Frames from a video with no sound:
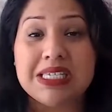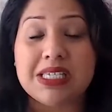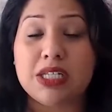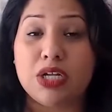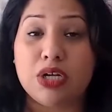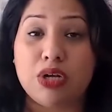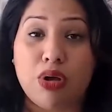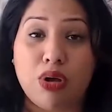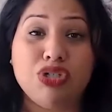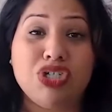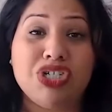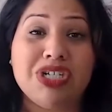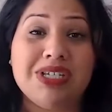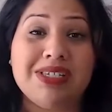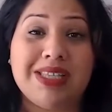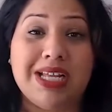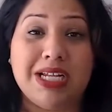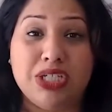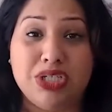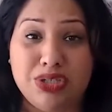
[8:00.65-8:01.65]
and the coaches
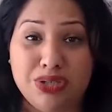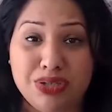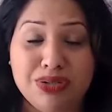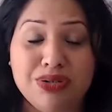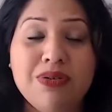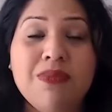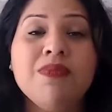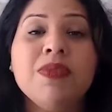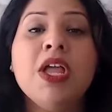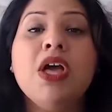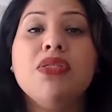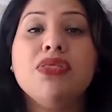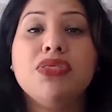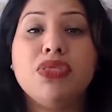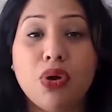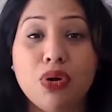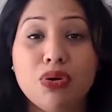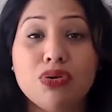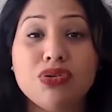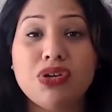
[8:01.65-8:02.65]
that do,
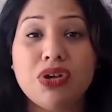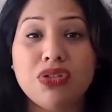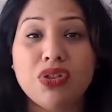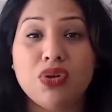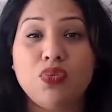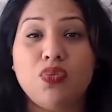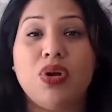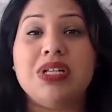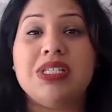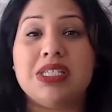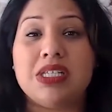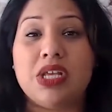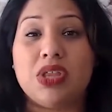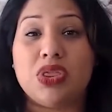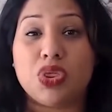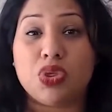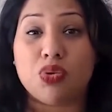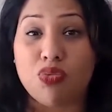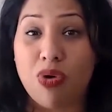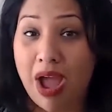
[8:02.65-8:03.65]
those are the ones that
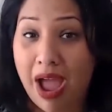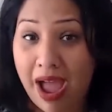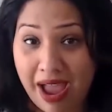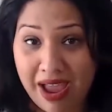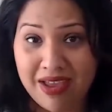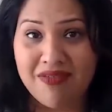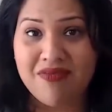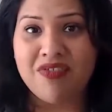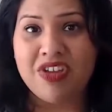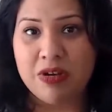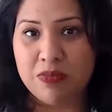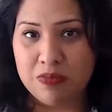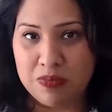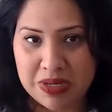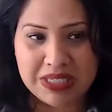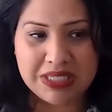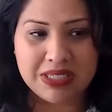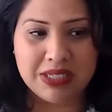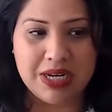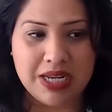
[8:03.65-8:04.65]
thrive in
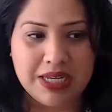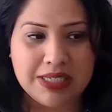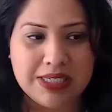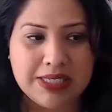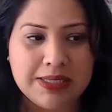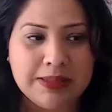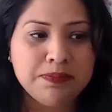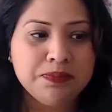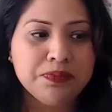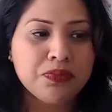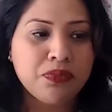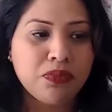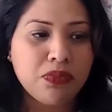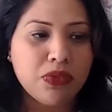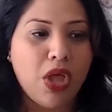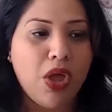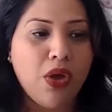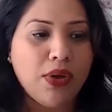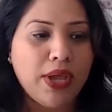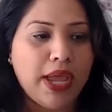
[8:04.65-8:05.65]
business.
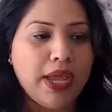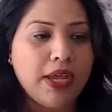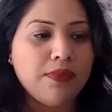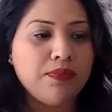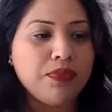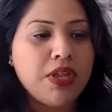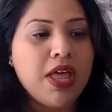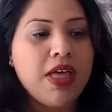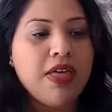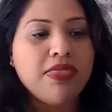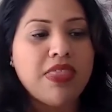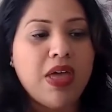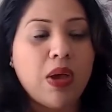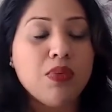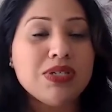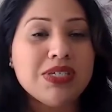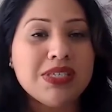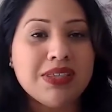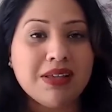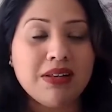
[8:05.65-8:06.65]
Okay, that
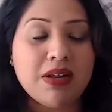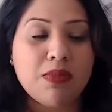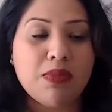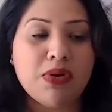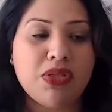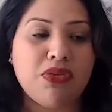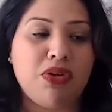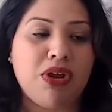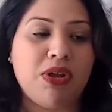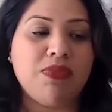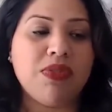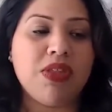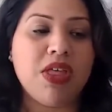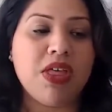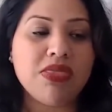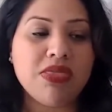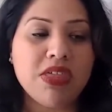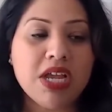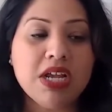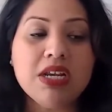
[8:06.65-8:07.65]
was thing number 3.
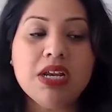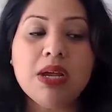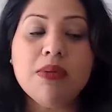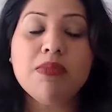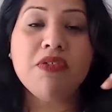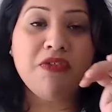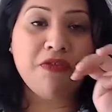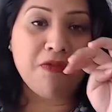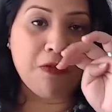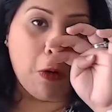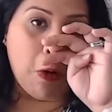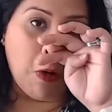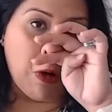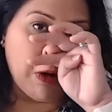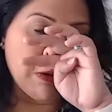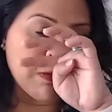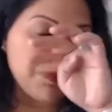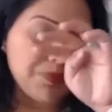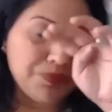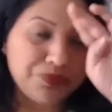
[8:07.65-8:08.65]
Thing number
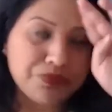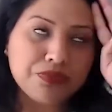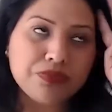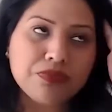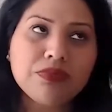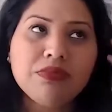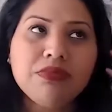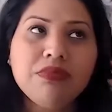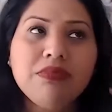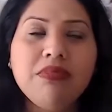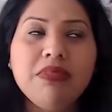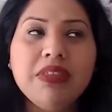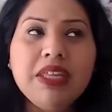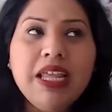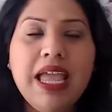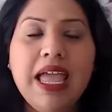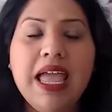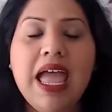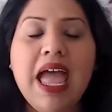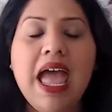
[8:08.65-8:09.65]
4,
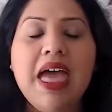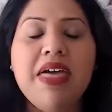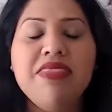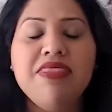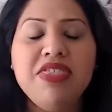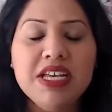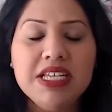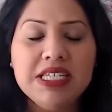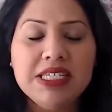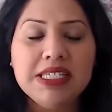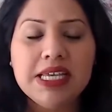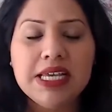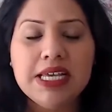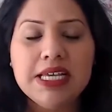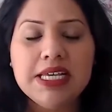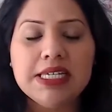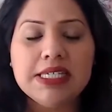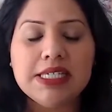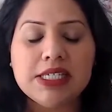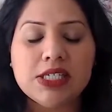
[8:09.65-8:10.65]
this
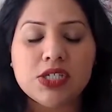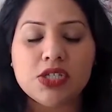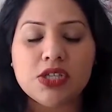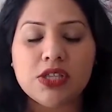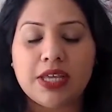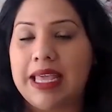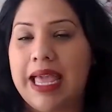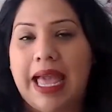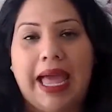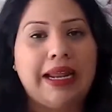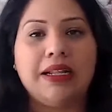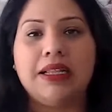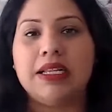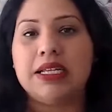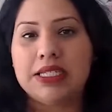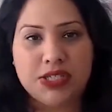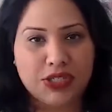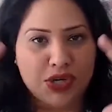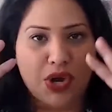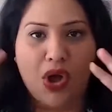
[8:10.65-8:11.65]
is the
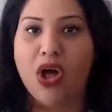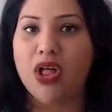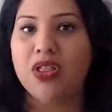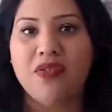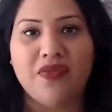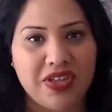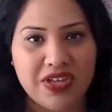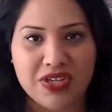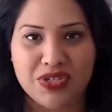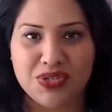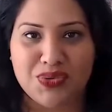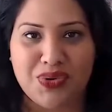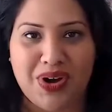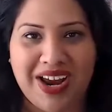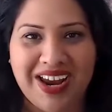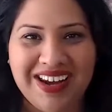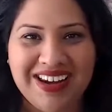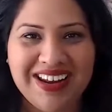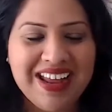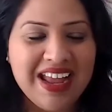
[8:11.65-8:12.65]
catalyst to all of this,
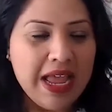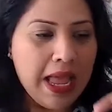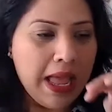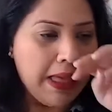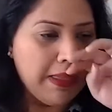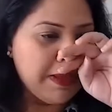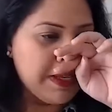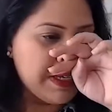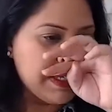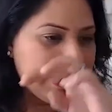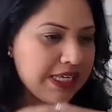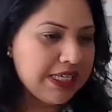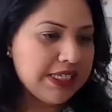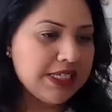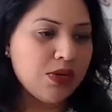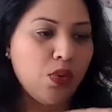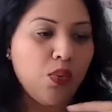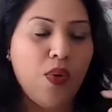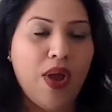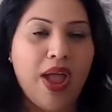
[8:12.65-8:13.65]
right? This
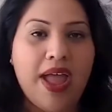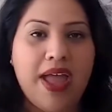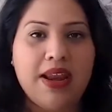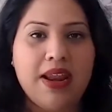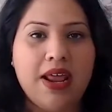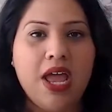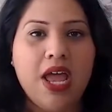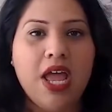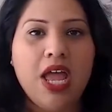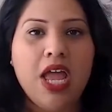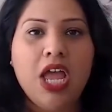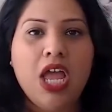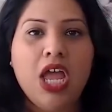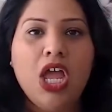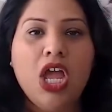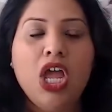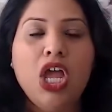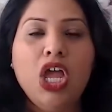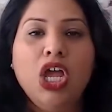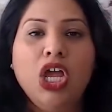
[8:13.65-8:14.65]
is when
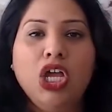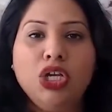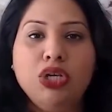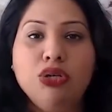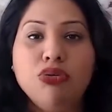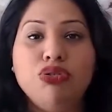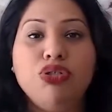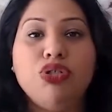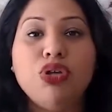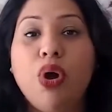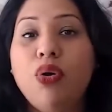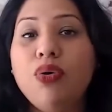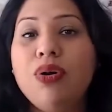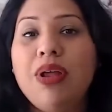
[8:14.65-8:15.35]
you don't